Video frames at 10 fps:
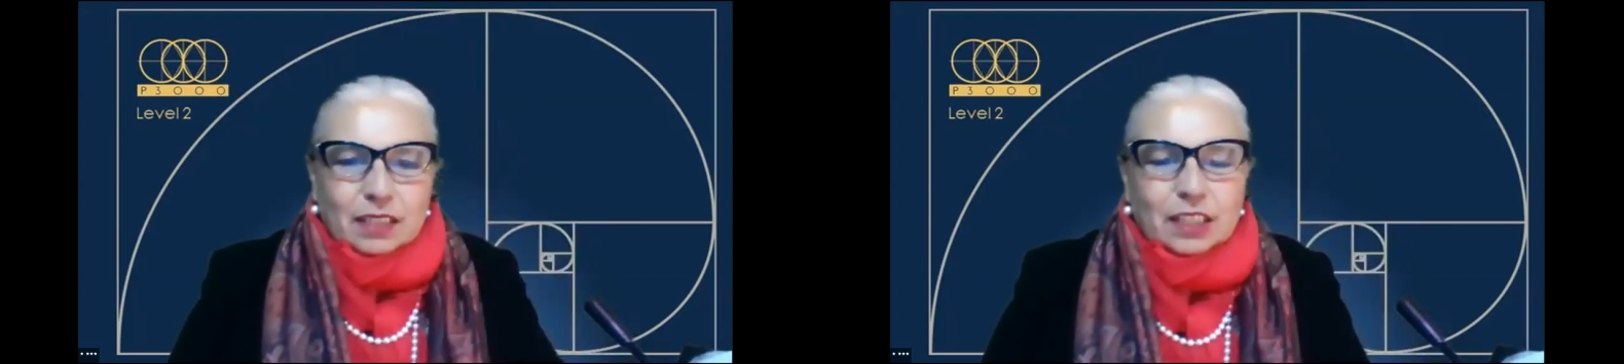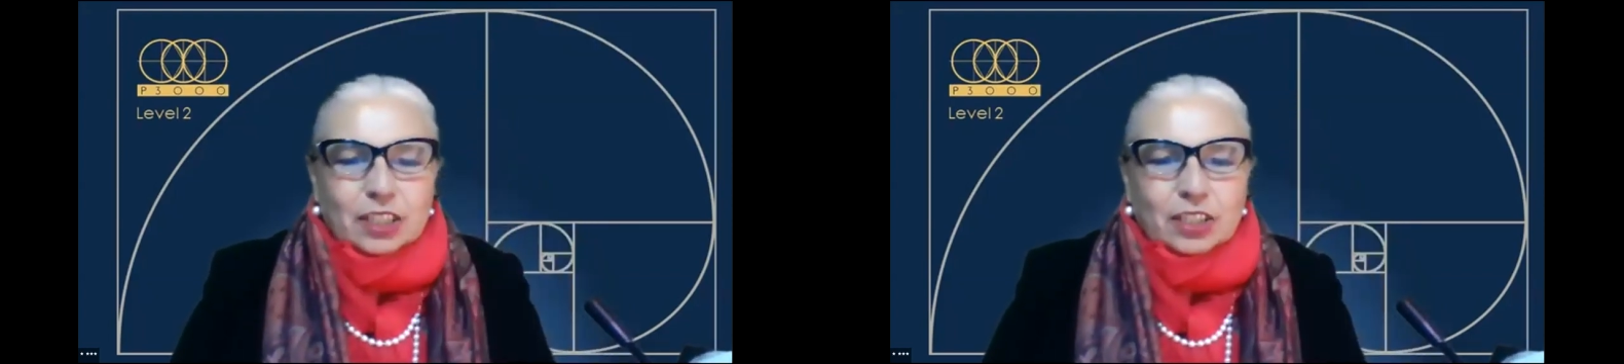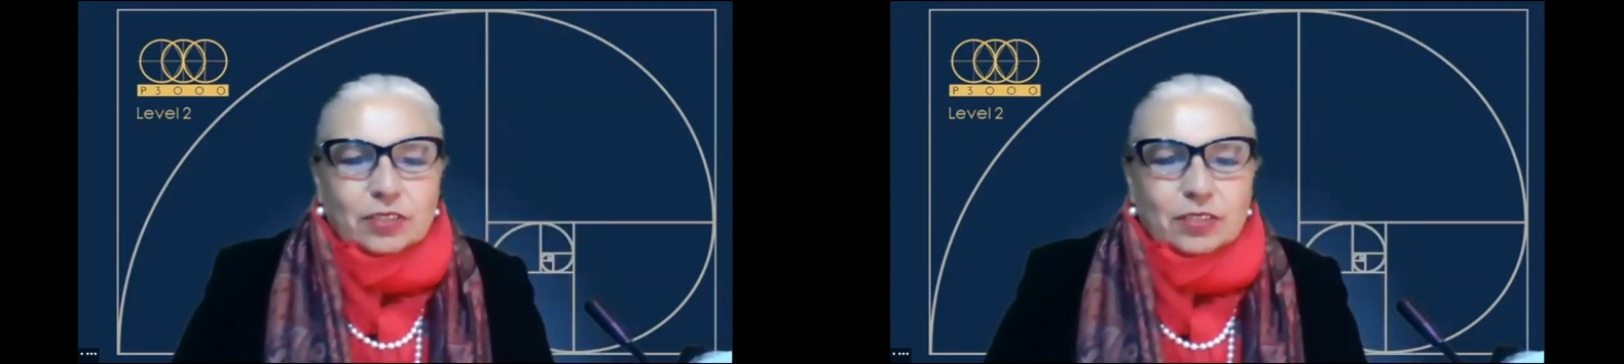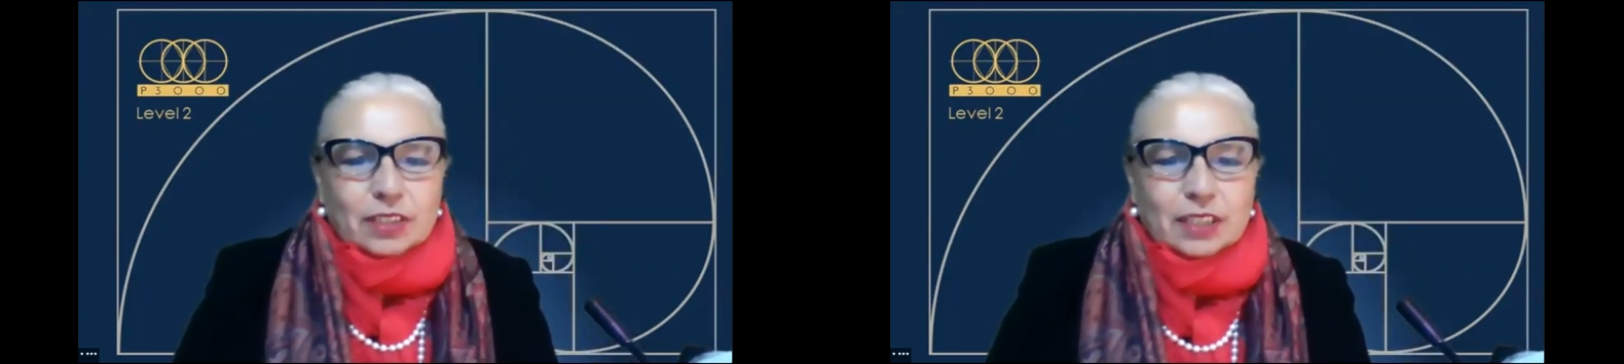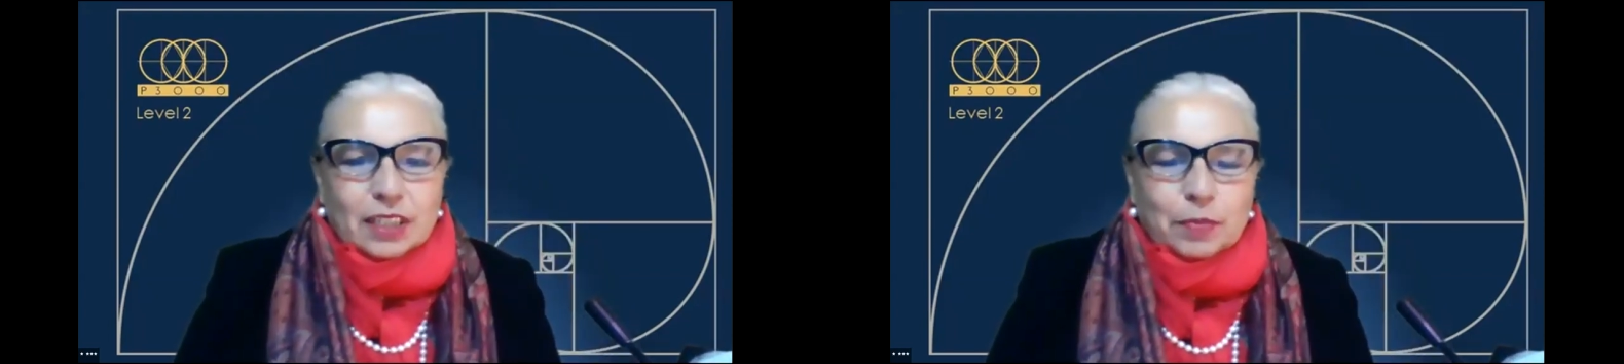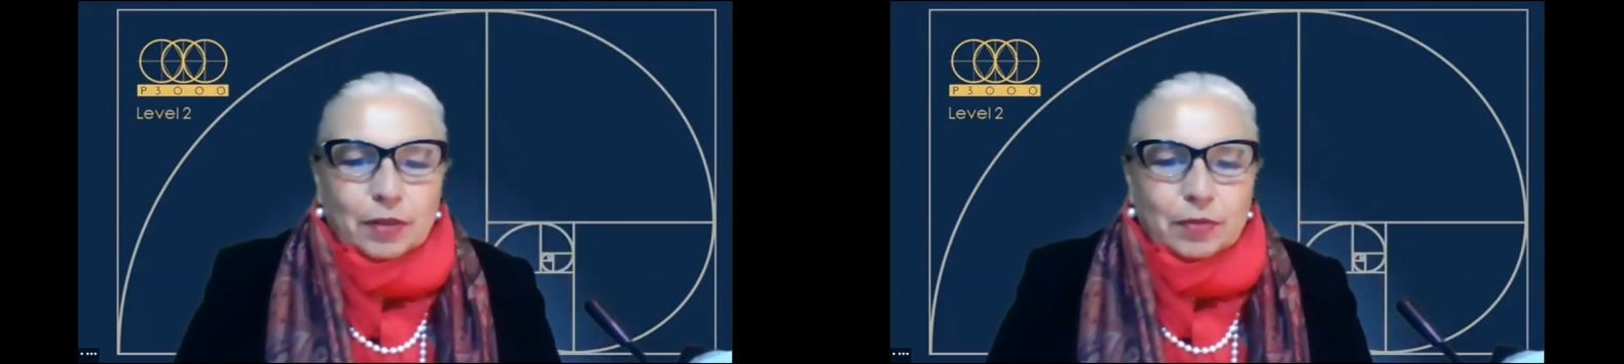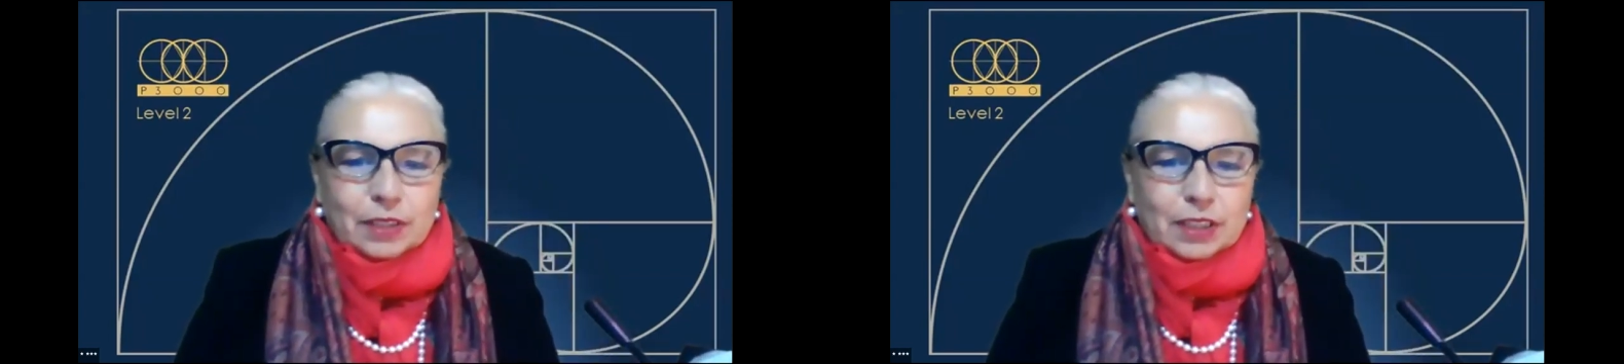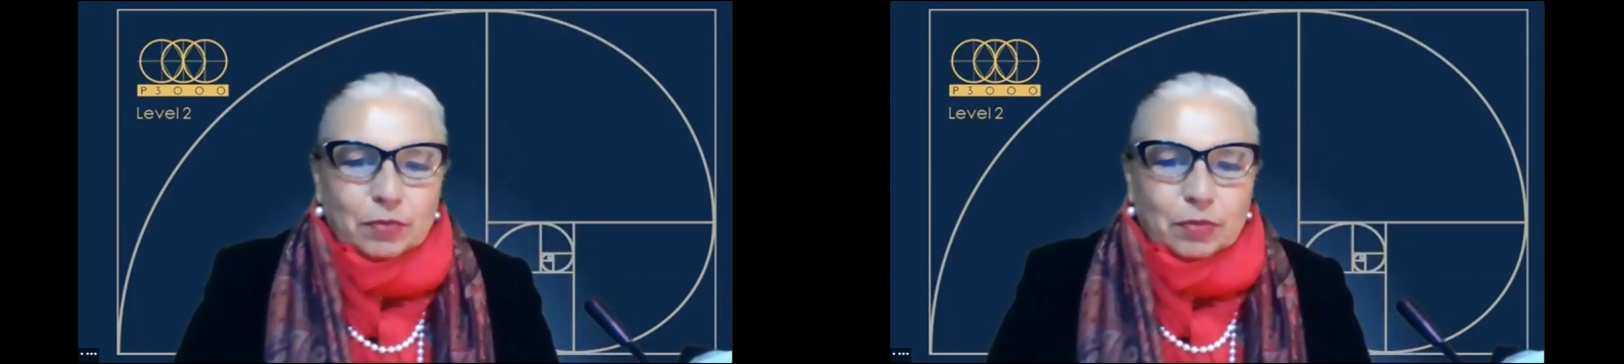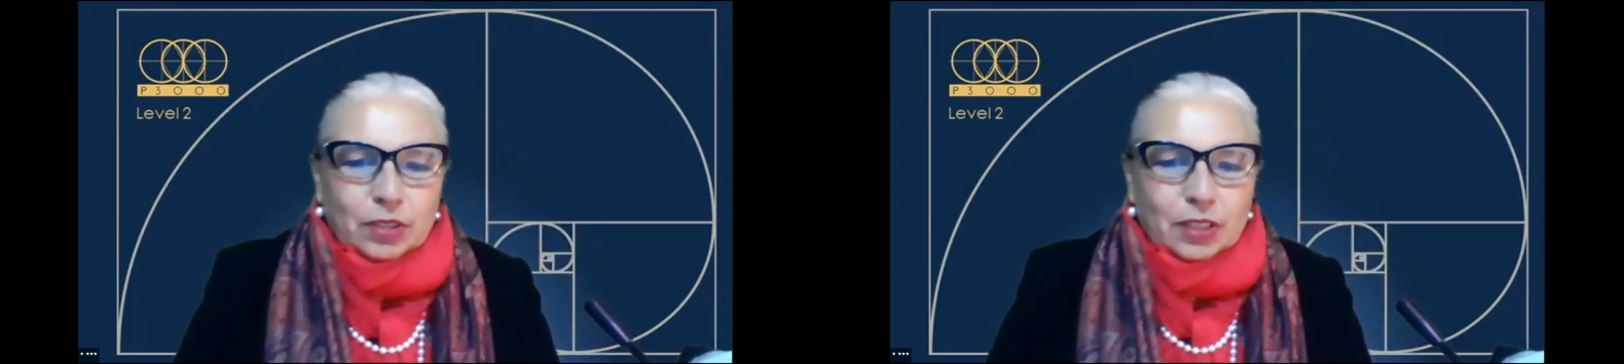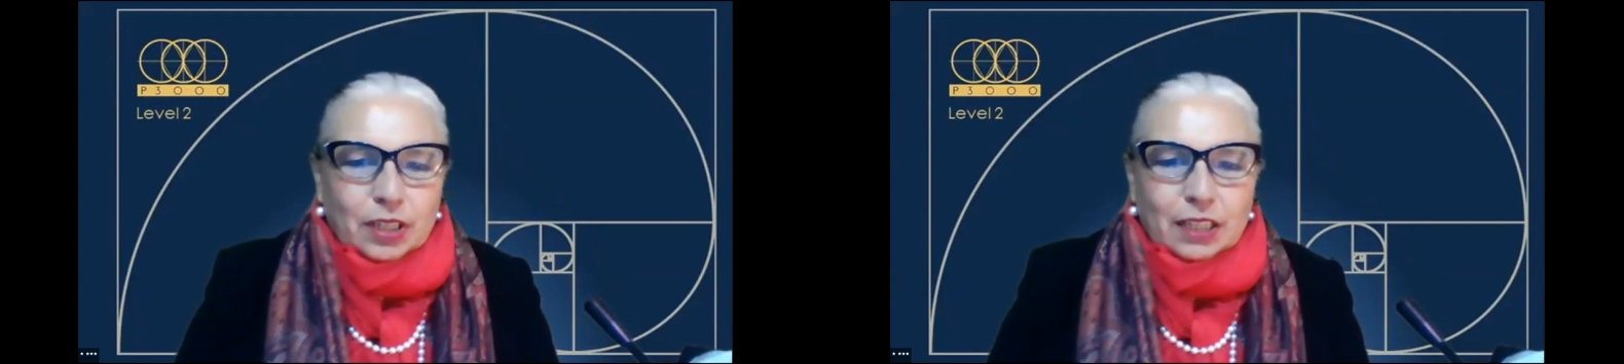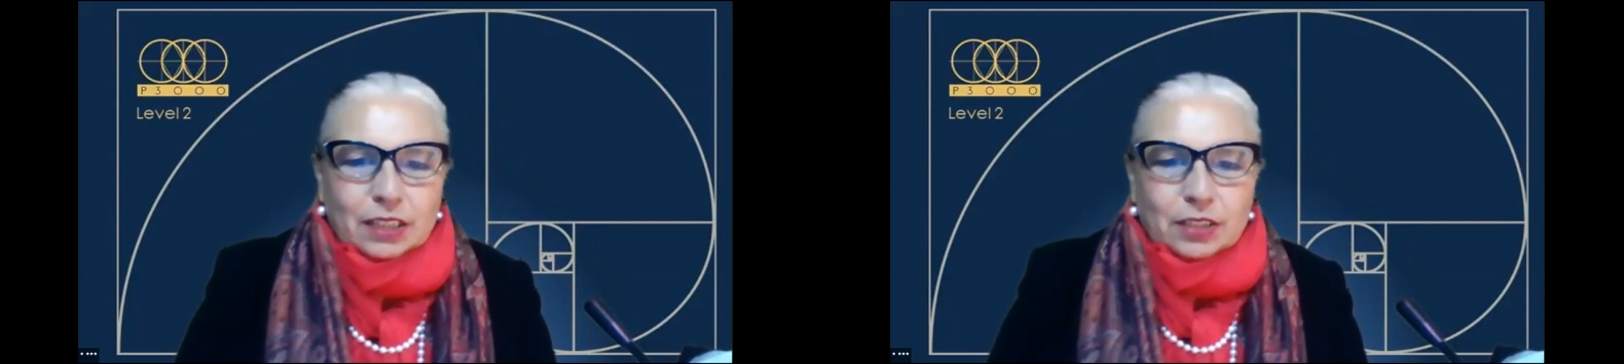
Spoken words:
teachers and parents, they work hands